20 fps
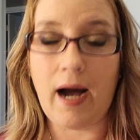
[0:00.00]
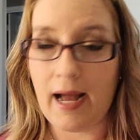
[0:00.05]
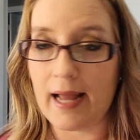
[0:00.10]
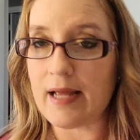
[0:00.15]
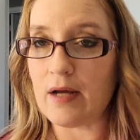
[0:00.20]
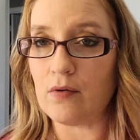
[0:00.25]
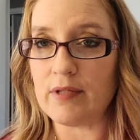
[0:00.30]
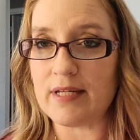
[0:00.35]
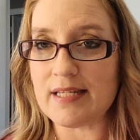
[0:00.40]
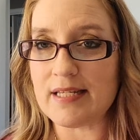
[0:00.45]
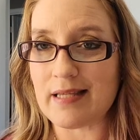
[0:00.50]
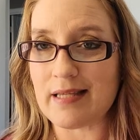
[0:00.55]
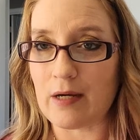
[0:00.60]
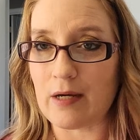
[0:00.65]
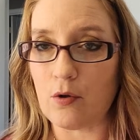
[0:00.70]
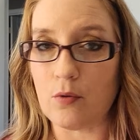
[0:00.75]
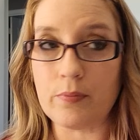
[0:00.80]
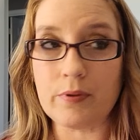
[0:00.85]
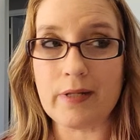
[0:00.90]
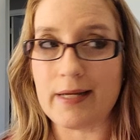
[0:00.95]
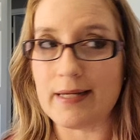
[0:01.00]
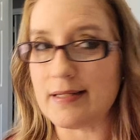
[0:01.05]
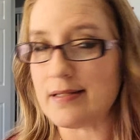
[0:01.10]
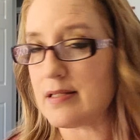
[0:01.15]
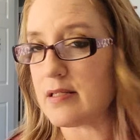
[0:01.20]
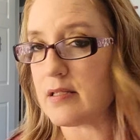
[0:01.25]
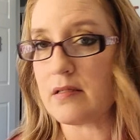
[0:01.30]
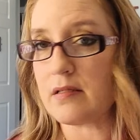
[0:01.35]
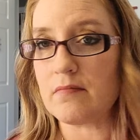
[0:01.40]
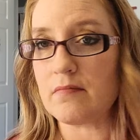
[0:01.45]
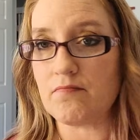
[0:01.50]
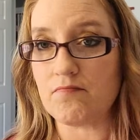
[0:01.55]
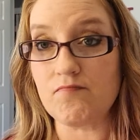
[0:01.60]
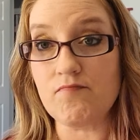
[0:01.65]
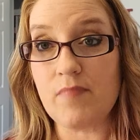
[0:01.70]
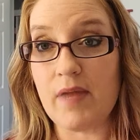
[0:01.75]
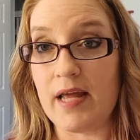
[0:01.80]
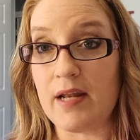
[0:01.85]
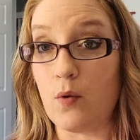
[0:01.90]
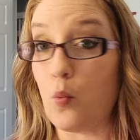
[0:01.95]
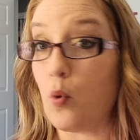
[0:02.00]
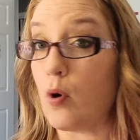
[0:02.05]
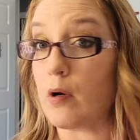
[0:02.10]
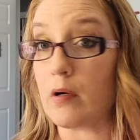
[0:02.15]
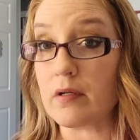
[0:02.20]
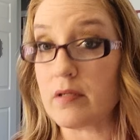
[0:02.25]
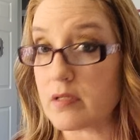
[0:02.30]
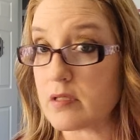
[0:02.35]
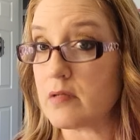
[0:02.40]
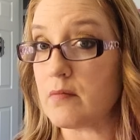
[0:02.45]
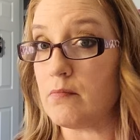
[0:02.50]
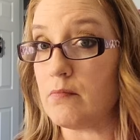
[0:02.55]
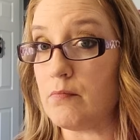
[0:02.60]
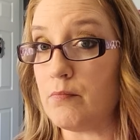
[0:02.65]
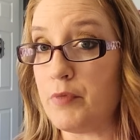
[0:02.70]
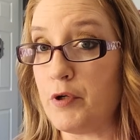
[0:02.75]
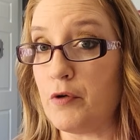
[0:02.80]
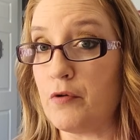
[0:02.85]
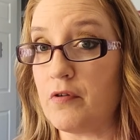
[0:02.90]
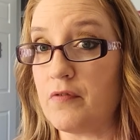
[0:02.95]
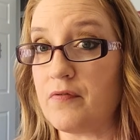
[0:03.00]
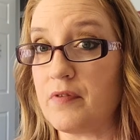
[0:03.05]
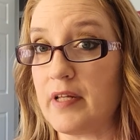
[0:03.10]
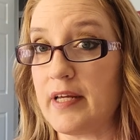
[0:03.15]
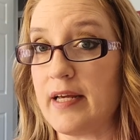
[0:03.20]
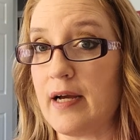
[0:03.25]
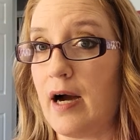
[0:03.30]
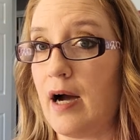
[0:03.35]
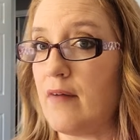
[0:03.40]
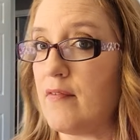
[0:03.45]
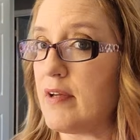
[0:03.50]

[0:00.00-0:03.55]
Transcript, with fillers: I only single place and it works beautifully,